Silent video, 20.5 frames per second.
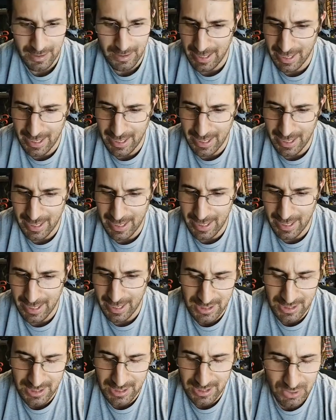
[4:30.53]
it just
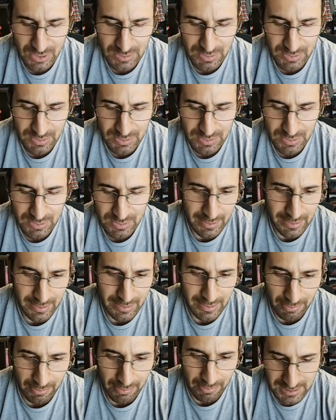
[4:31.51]
kind of blows my mind, the
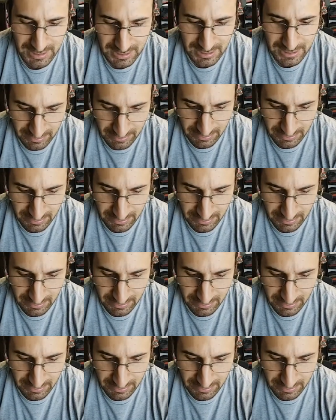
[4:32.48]
prices of them,